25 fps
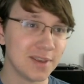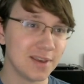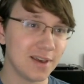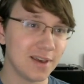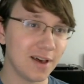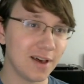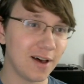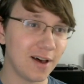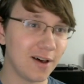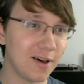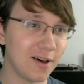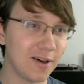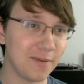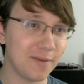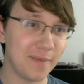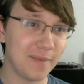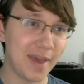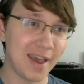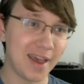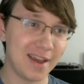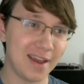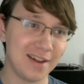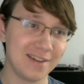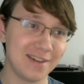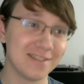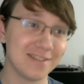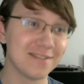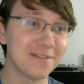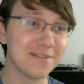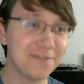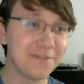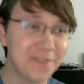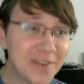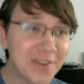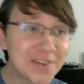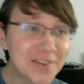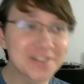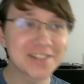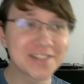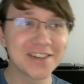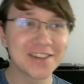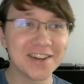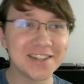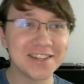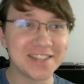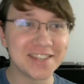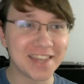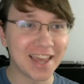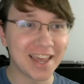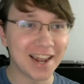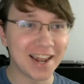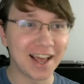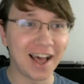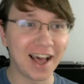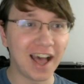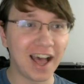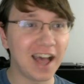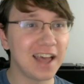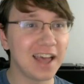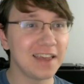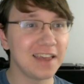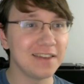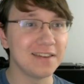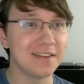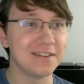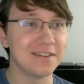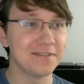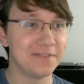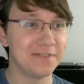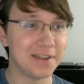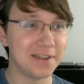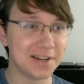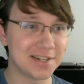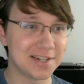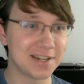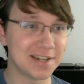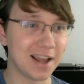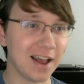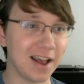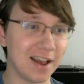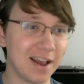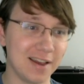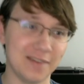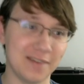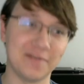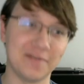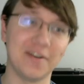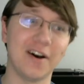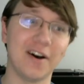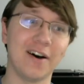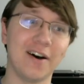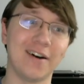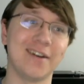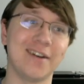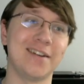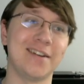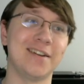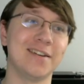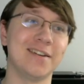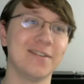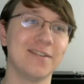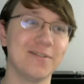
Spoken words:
Oh man, feels good to get a high finish time on